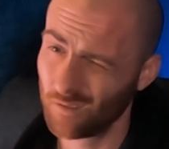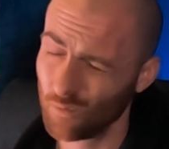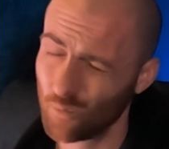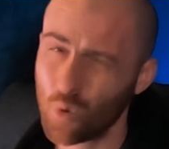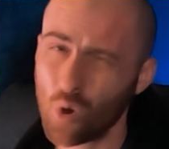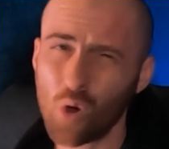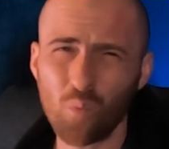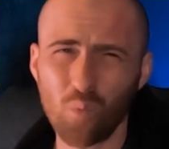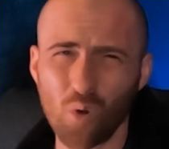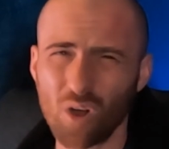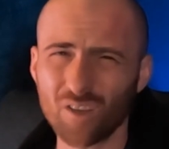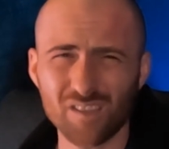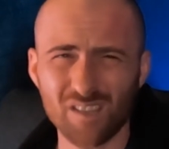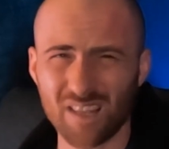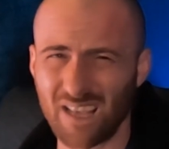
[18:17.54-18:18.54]
what
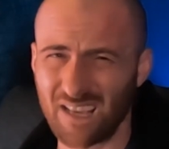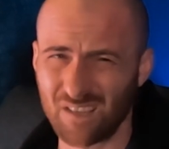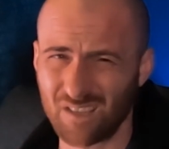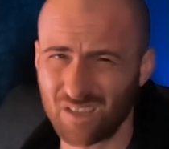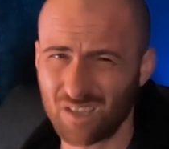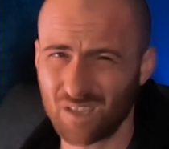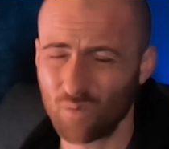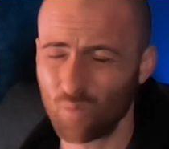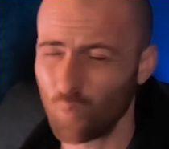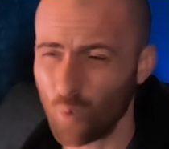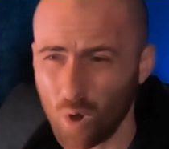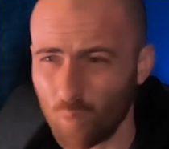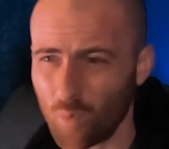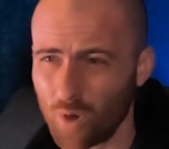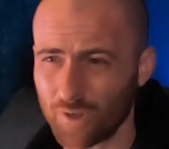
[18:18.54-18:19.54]
was this?
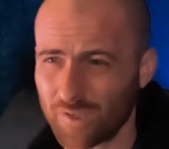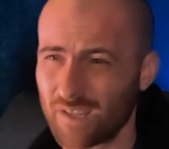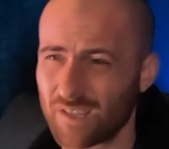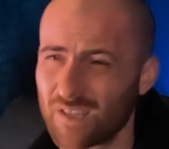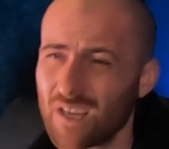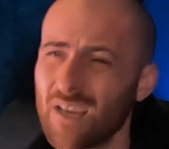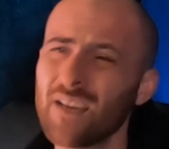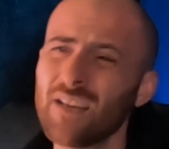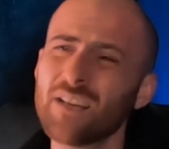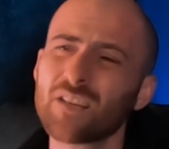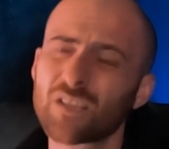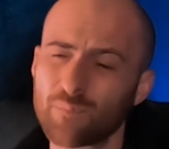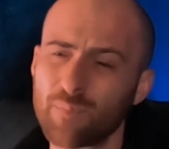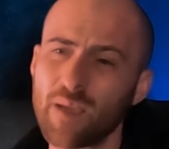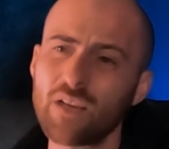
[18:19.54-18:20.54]
What was this?
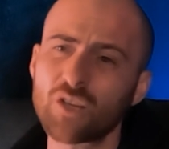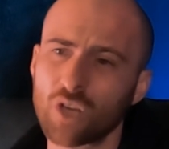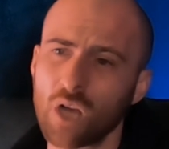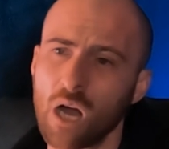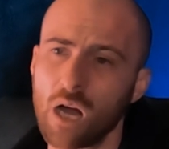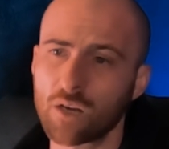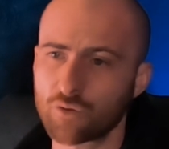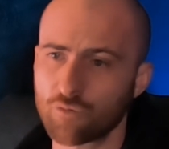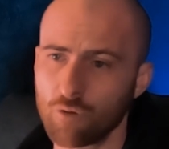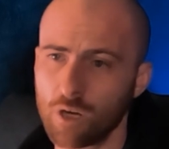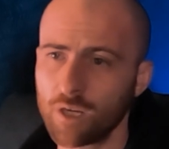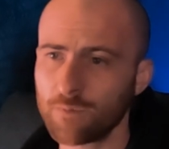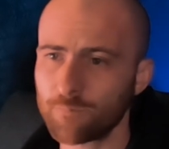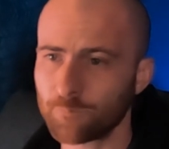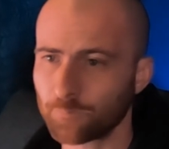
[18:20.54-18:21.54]
Space Sharks,
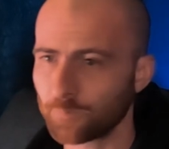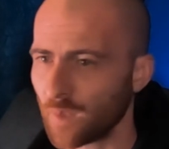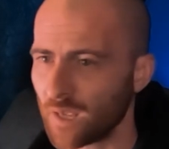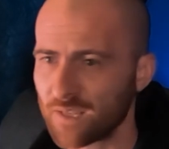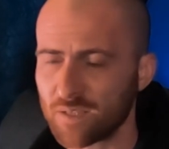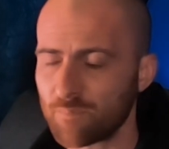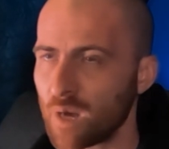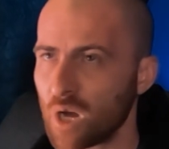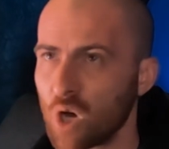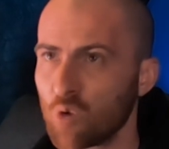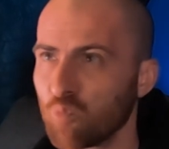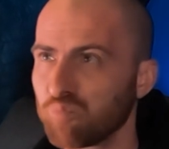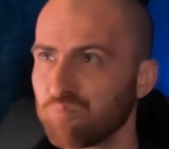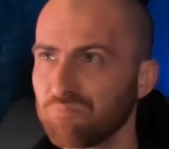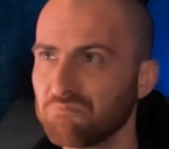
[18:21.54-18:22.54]
right? There's
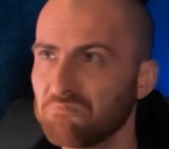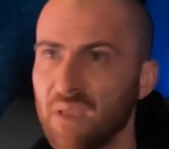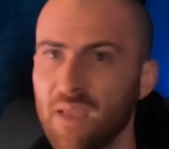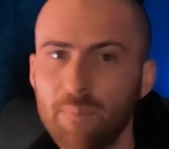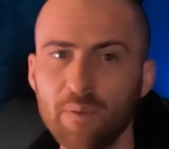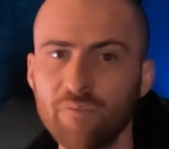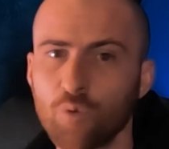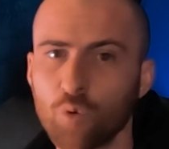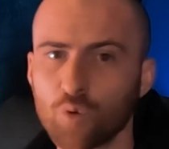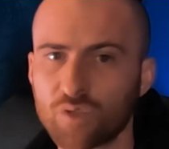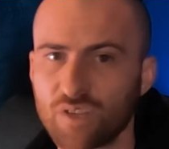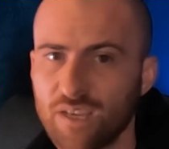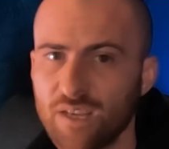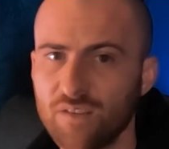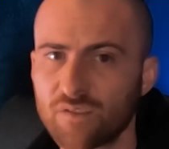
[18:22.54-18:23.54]
about maybe four
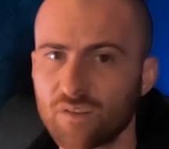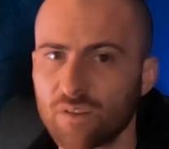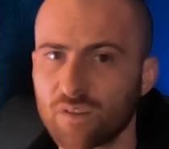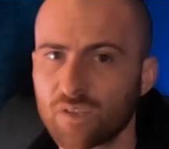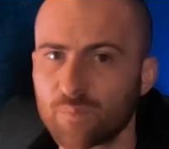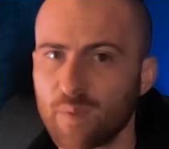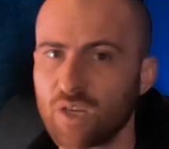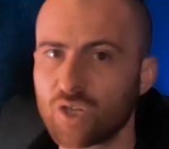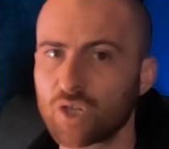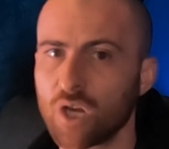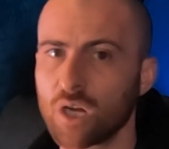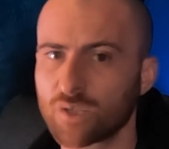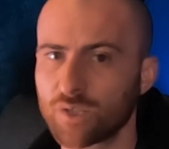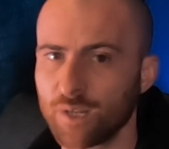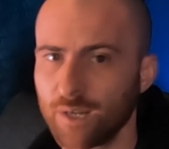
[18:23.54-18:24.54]
scenes of the Space
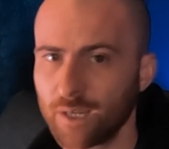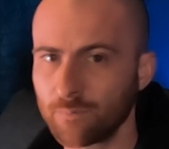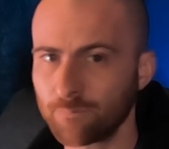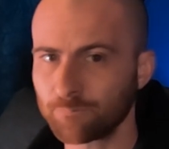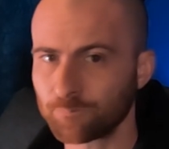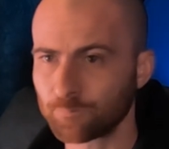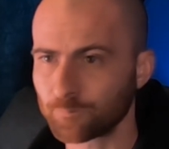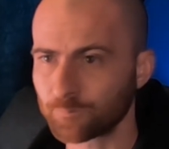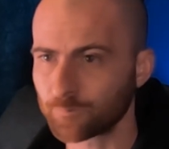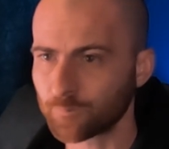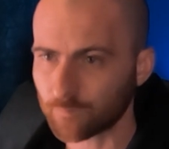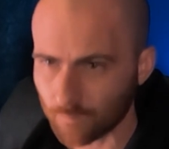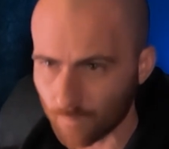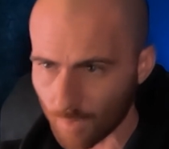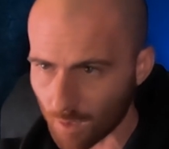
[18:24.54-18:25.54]
Sharks in there.
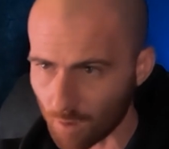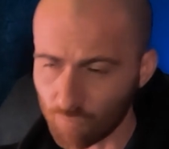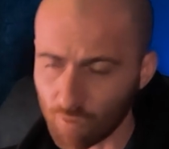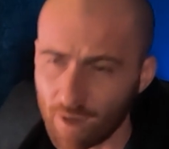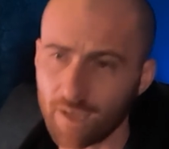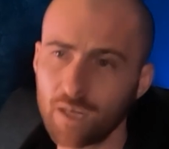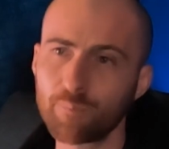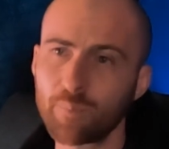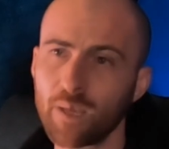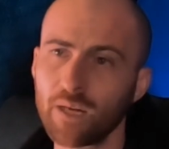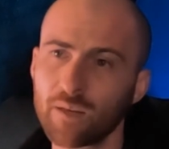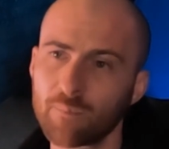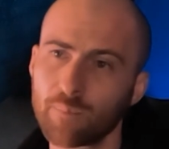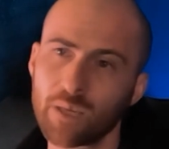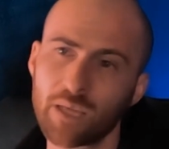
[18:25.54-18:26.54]
Right in
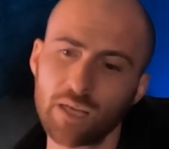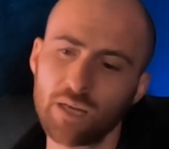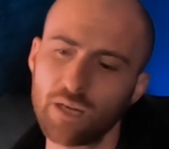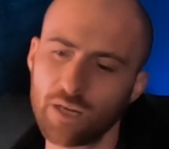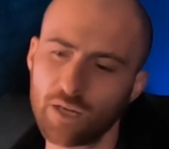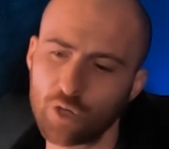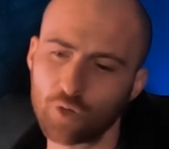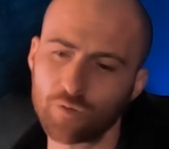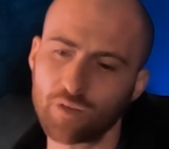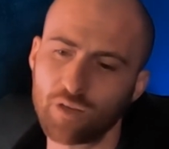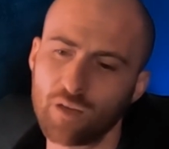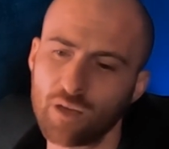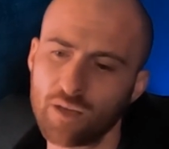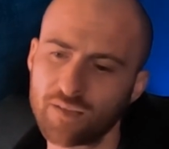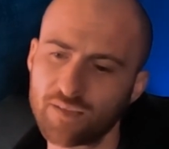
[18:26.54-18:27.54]
the beginning, they got
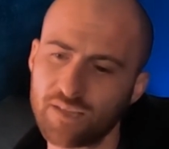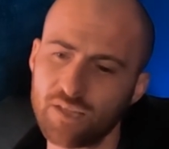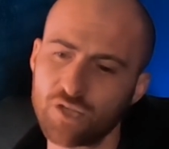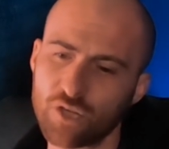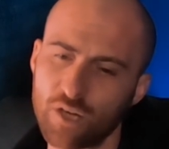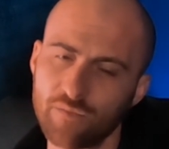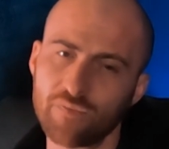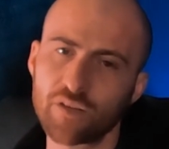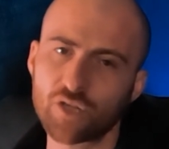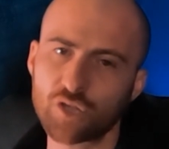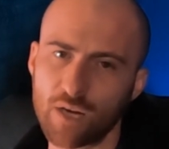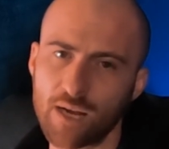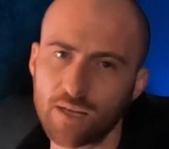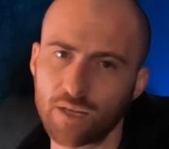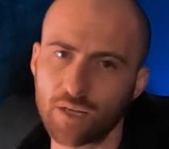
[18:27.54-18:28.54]
the CGI fish
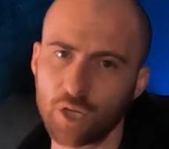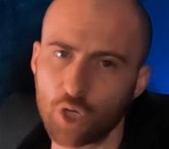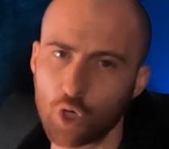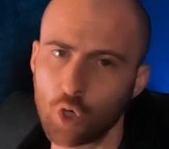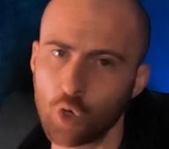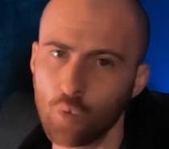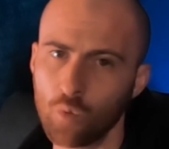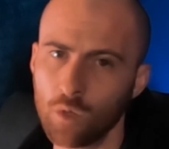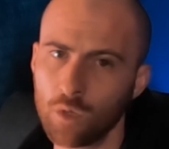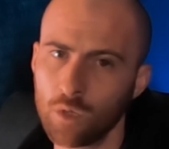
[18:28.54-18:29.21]
tank and they go